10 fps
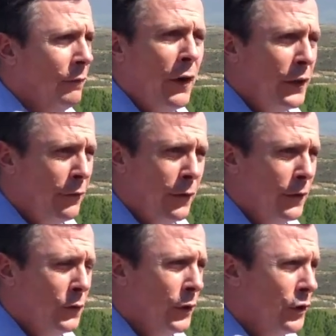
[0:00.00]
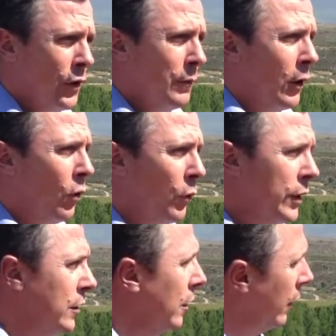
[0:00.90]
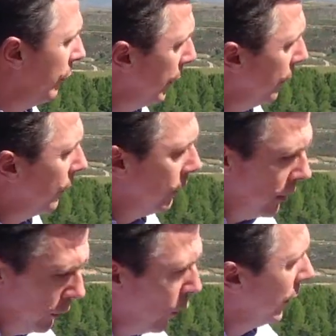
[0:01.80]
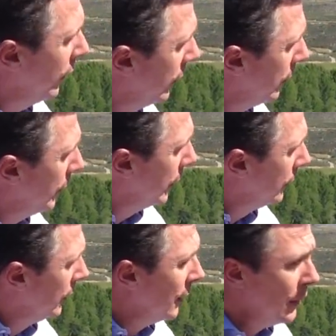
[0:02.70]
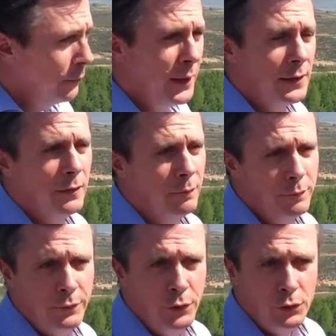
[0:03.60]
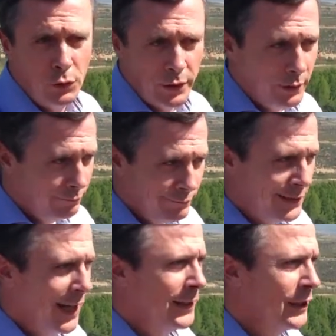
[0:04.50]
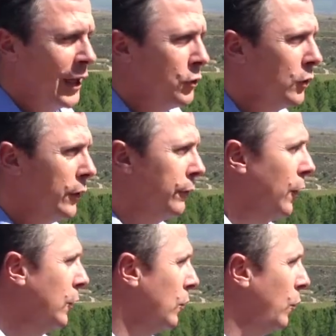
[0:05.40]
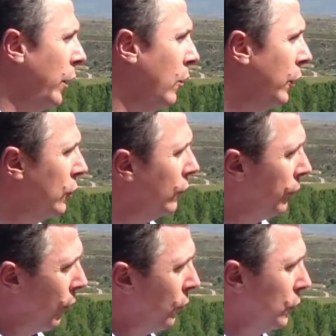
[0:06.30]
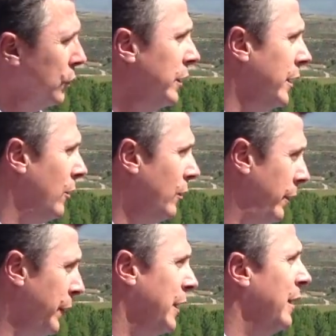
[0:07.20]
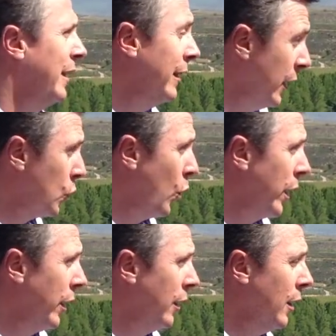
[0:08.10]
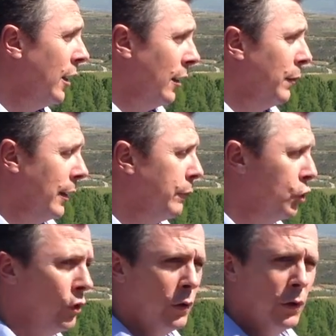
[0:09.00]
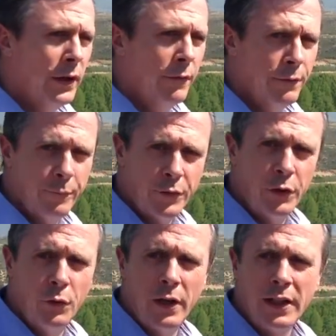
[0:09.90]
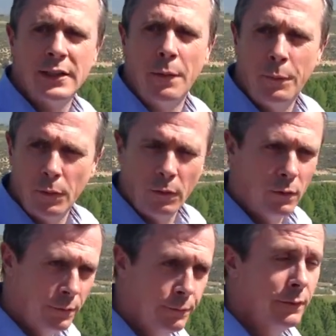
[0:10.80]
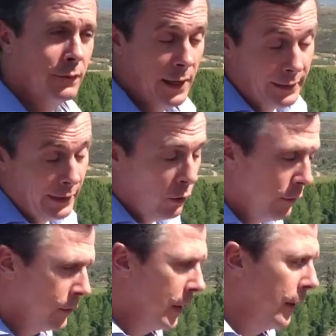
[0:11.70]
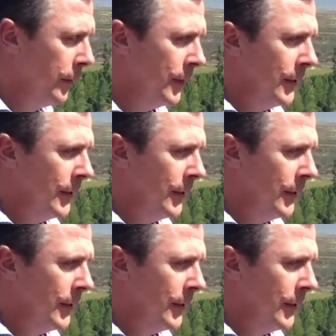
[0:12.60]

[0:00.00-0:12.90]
Very different to each other, but always a vineyard and the winery in the middle. But due to the tight schedule you've got, we are going to focus on the visit in this winery, but I'm sure it will give you an example of like the others are.